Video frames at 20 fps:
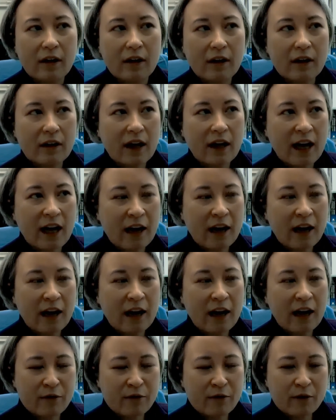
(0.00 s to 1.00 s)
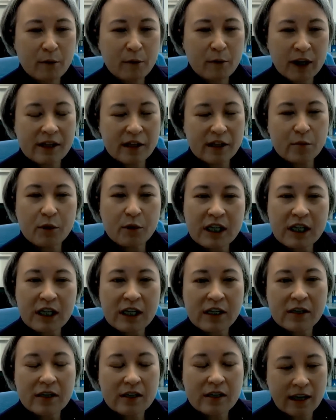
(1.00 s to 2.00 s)
everybody else's
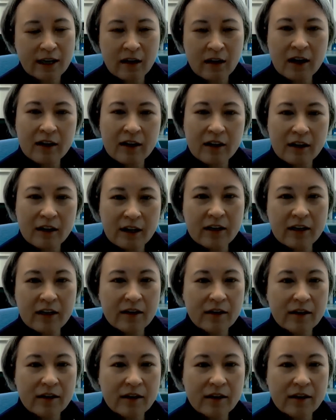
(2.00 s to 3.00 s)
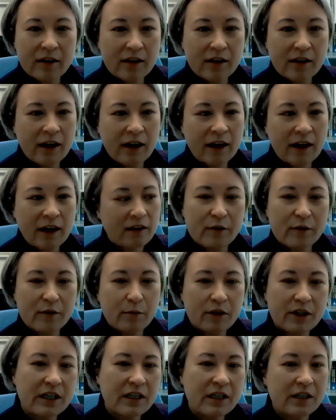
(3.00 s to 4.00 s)
expertise, and not think that their
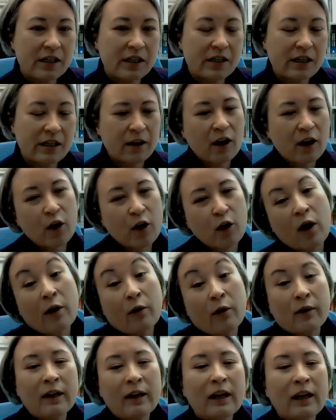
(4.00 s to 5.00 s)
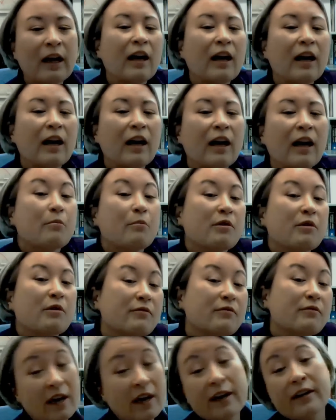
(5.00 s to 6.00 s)
expertise I'm a physicist,
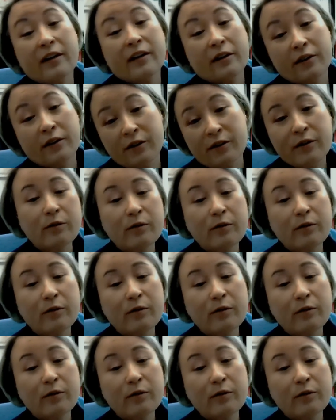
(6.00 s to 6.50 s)
I can do